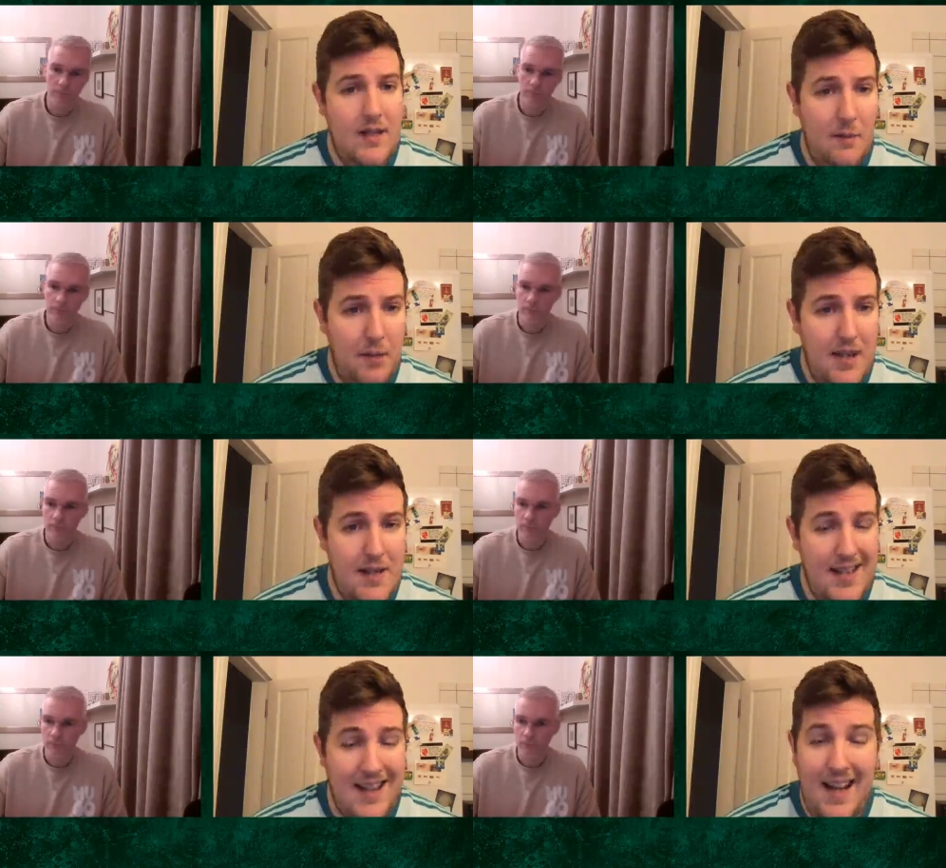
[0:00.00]

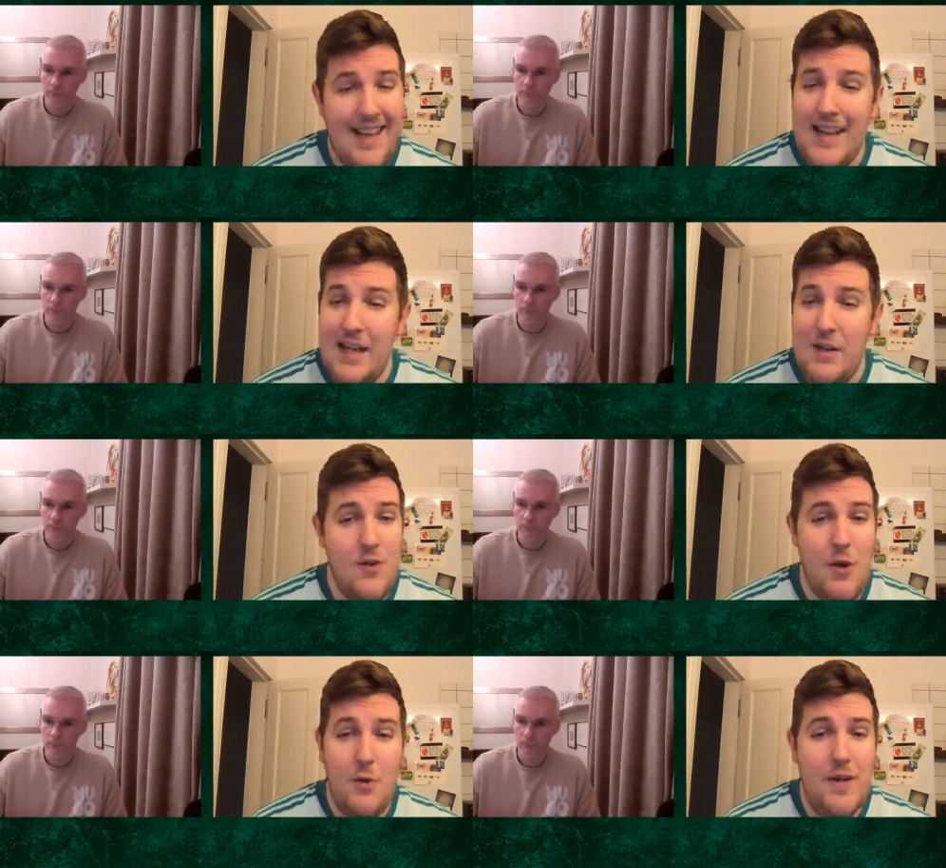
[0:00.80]
Speaker 1: replace? And I think he
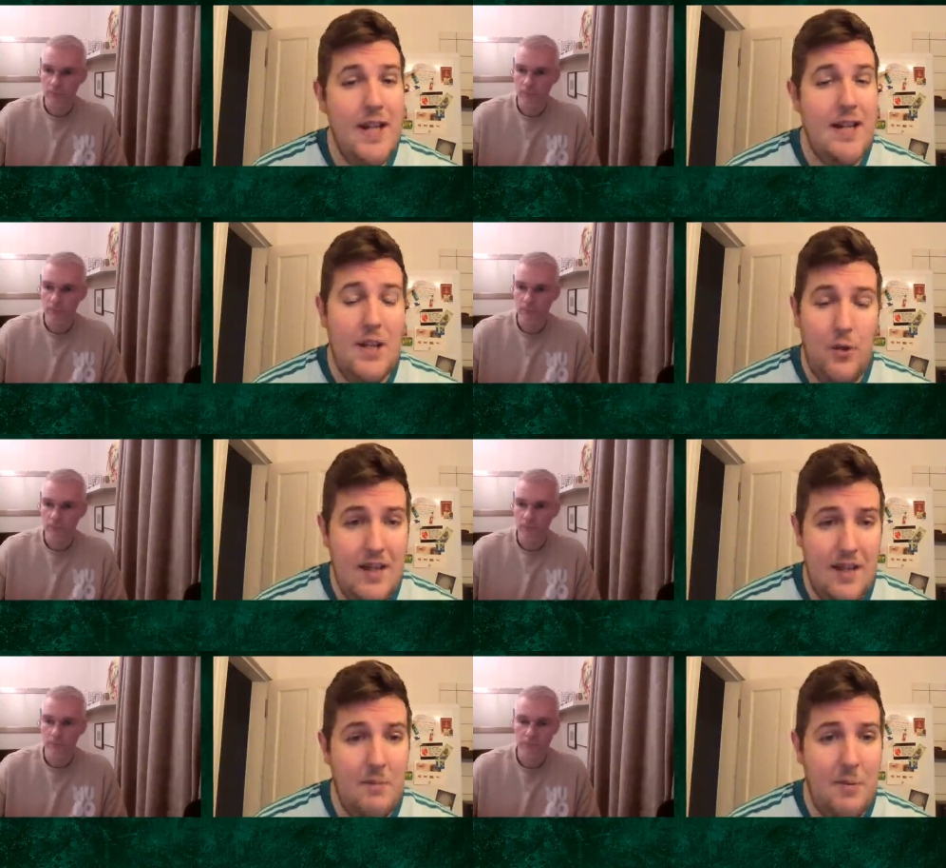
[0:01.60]
knows already who he
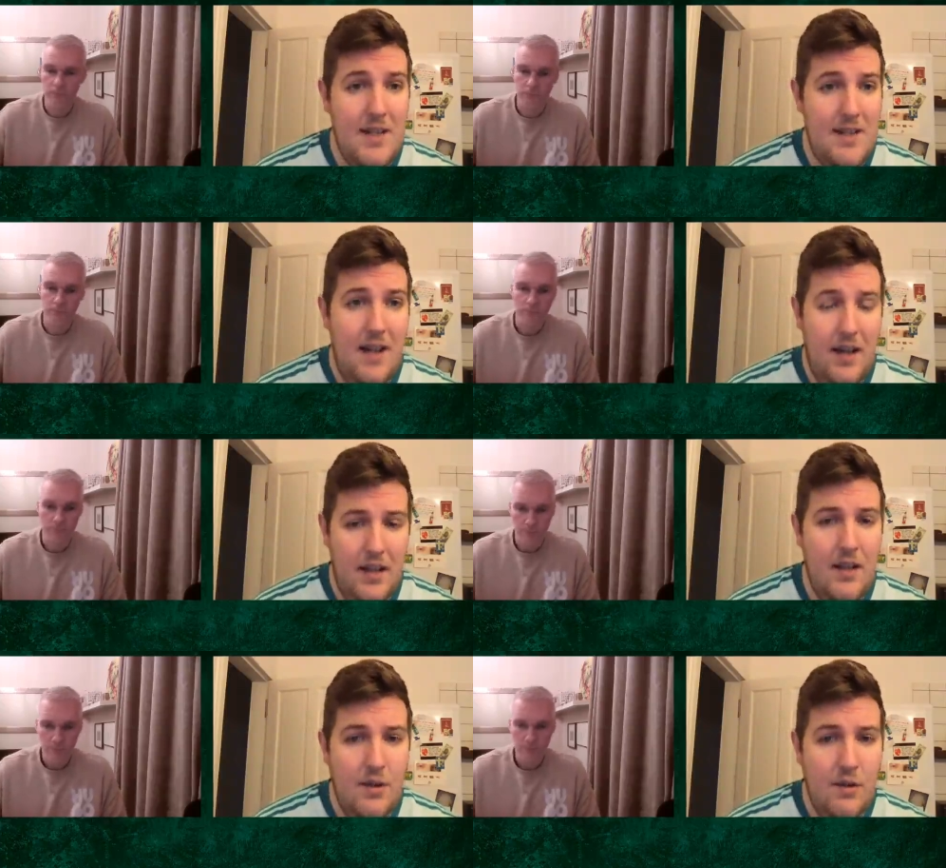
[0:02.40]
needs to replace.
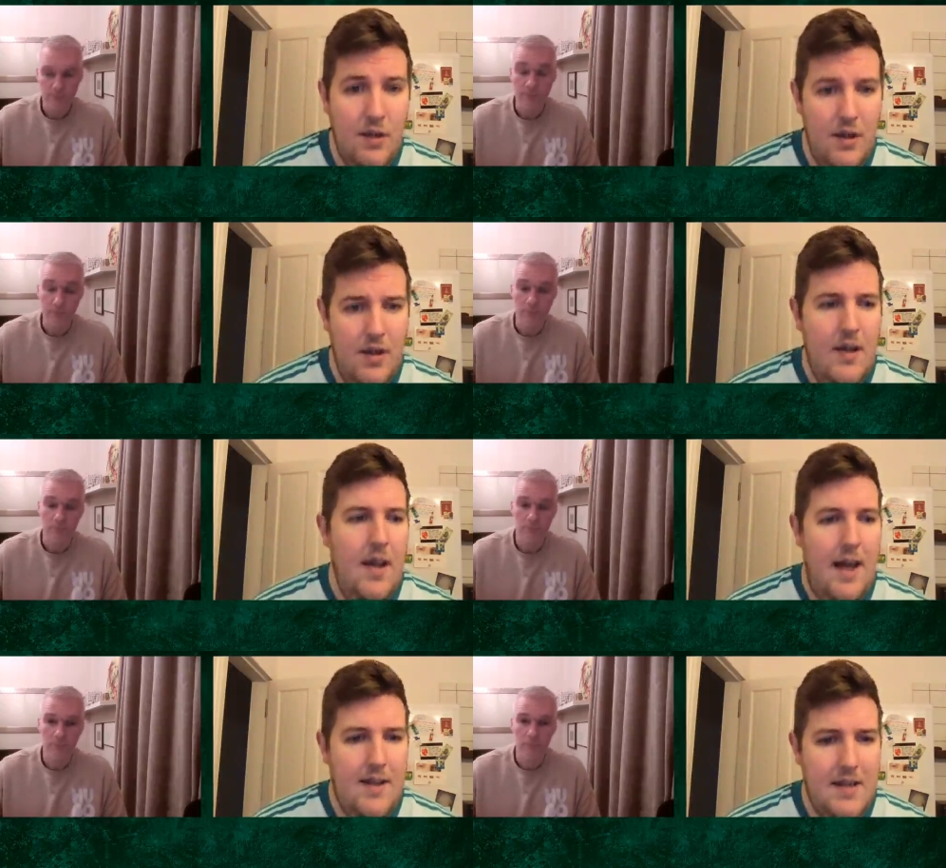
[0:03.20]
I really do.
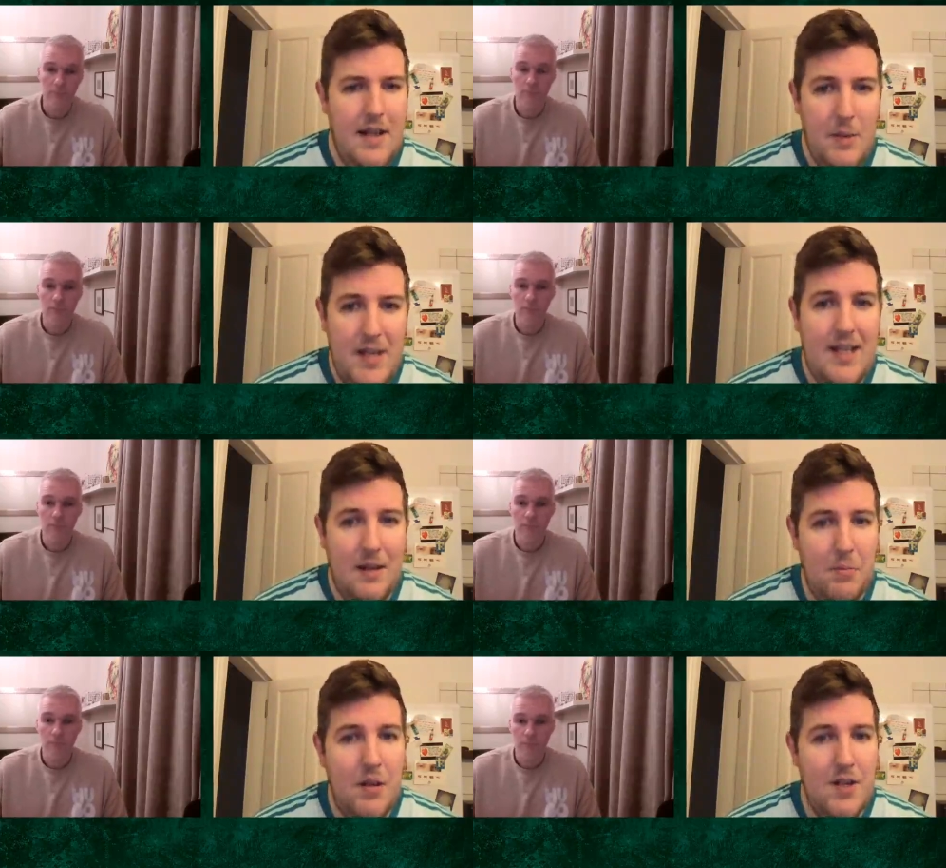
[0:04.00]
I just think we
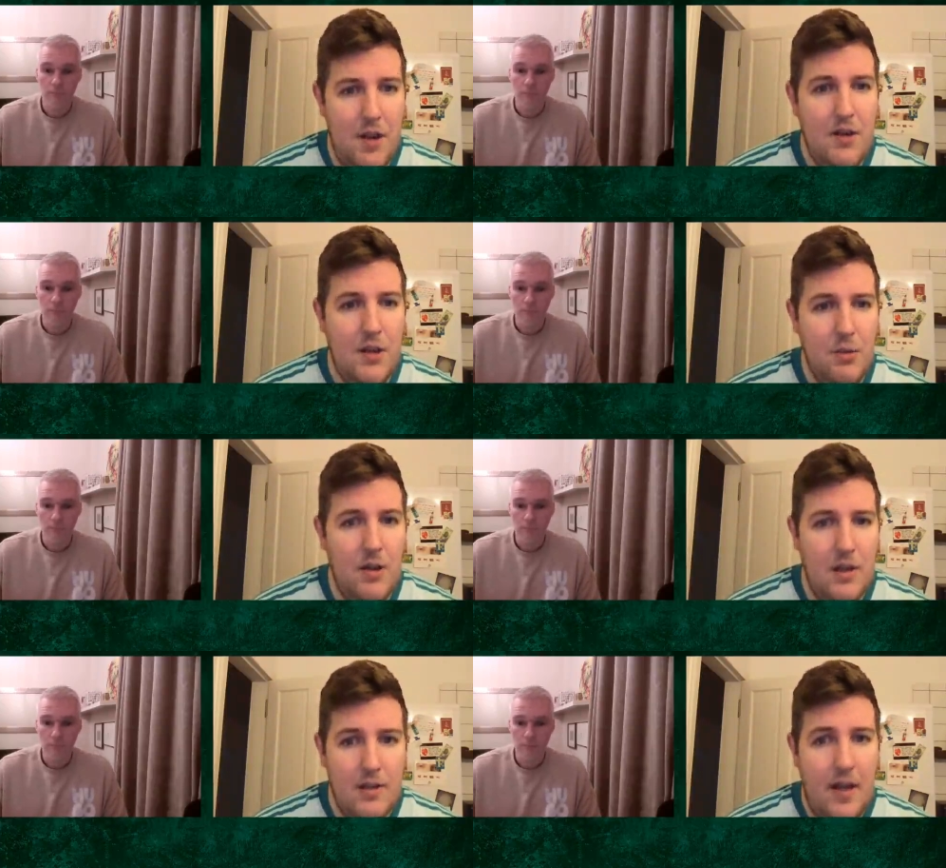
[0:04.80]
need to get players out the
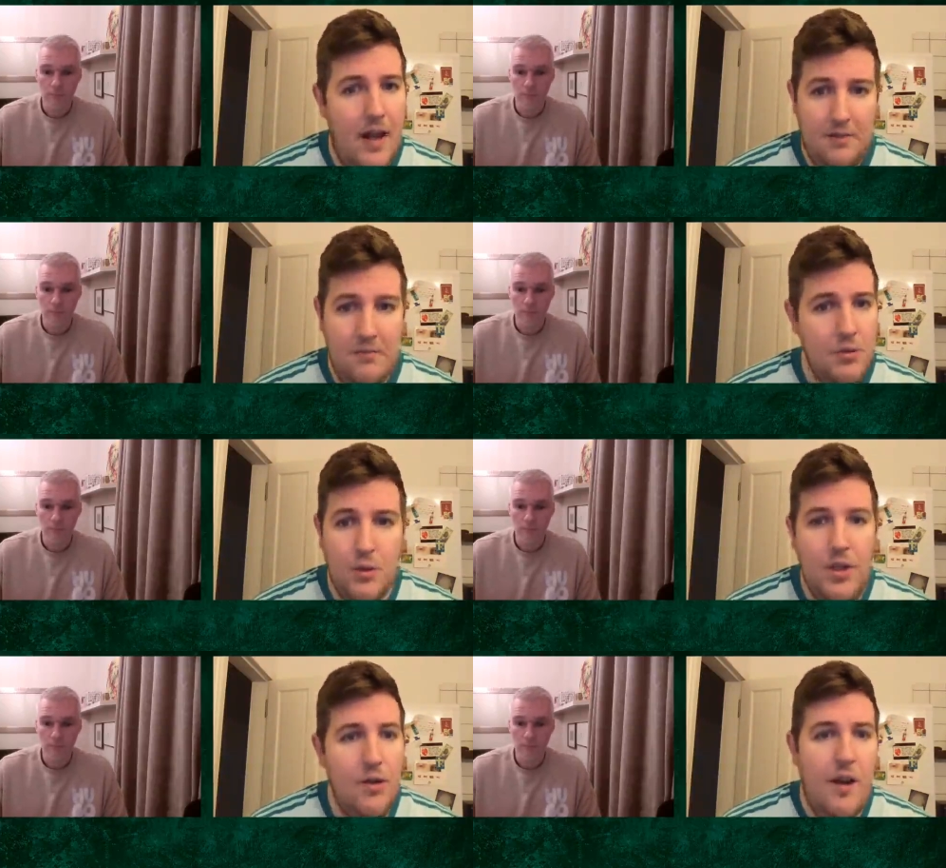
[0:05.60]
door that aren't
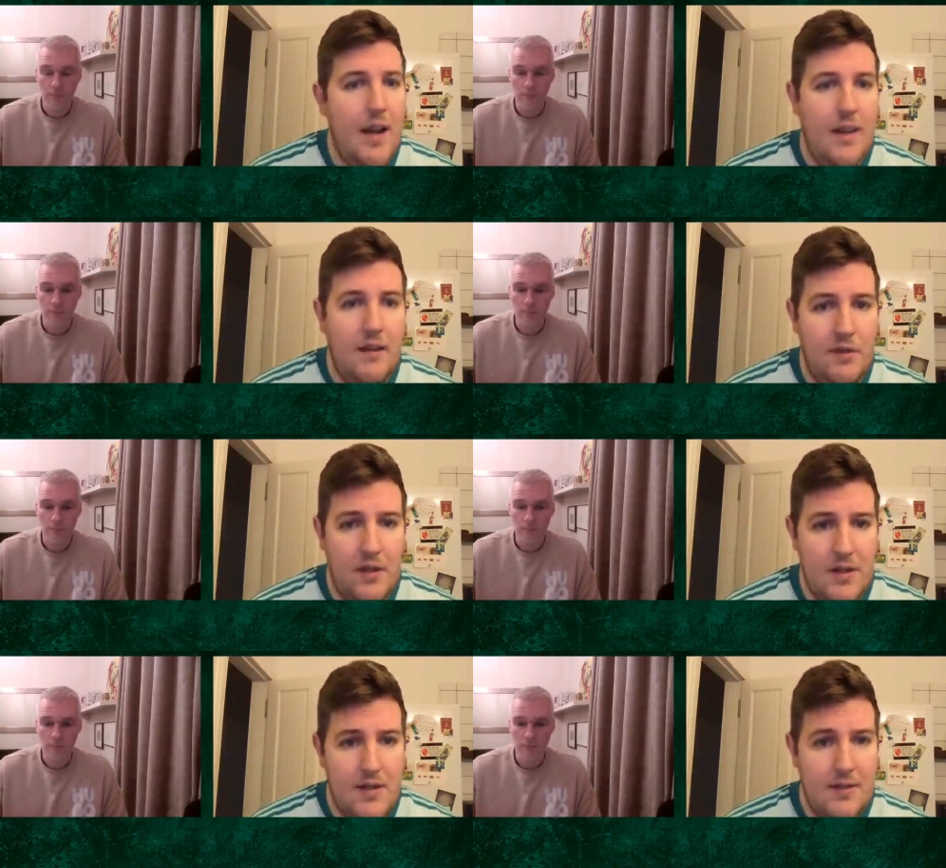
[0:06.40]
going to do anything
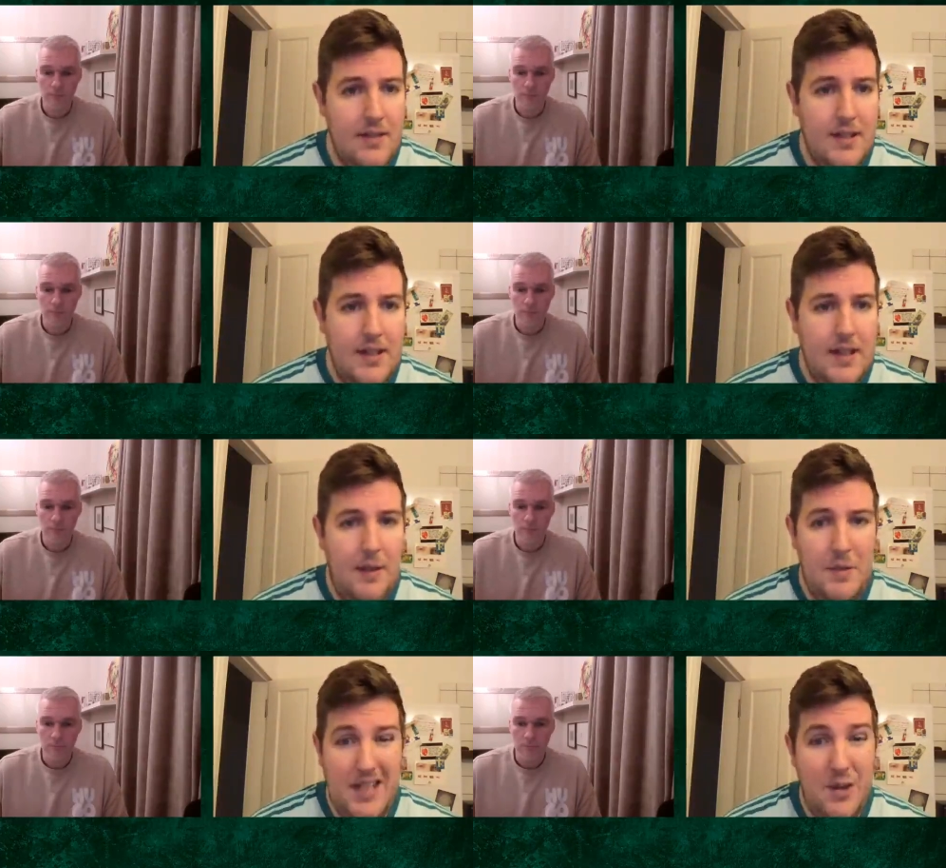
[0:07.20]
for us. And
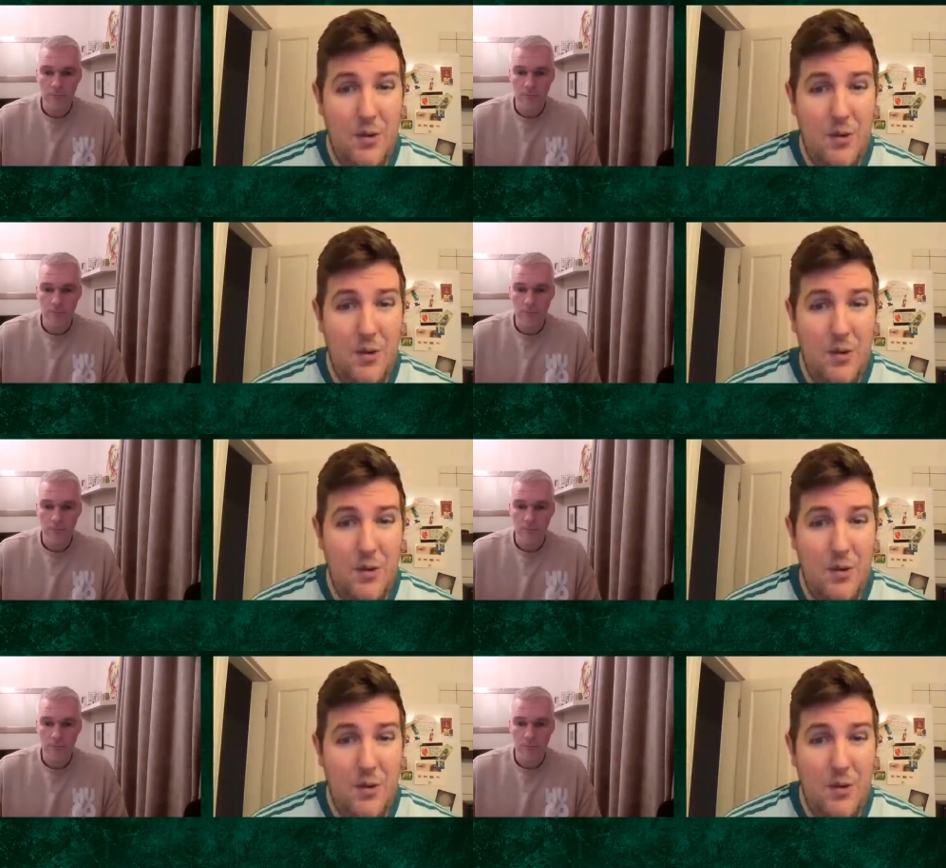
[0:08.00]
we need to do